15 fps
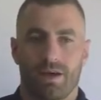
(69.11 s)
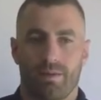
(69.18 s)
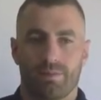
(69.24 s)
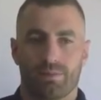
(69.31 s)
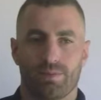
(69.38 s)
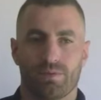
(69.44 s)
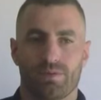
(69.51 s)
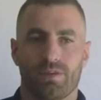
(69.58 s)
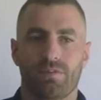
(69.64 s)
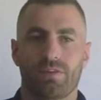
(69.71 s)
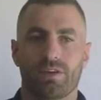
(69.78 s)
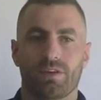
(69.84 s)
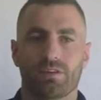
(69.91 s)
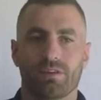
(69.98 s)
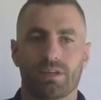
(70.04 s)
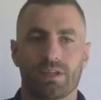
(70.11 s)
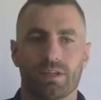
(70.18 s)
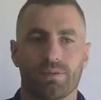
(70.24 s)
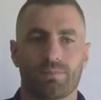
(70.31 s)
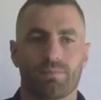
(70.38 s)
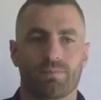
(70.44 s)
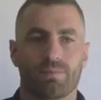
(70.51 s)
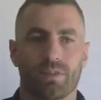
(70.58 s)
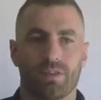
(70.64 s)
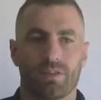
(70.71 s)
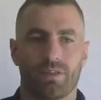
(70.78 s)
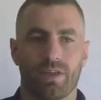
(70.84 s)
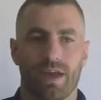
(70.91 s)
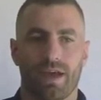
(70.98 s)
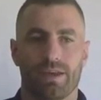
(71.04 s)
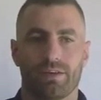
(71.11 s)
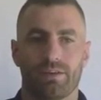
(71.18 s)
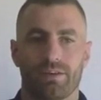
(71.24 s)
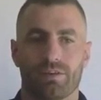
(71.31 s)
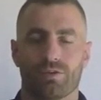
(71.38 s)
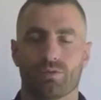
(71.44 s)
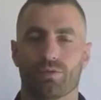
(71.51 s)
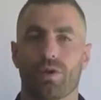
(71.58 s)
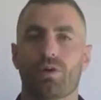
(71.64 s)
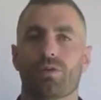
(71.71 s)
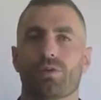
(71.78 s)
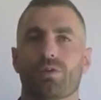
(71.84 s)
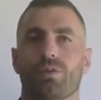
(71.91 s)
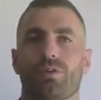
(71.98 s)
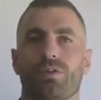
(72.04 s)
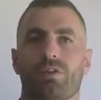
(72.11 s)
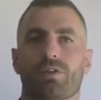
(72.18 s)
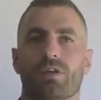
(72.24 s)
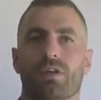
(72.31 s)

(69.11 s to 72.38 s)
specifically that growth,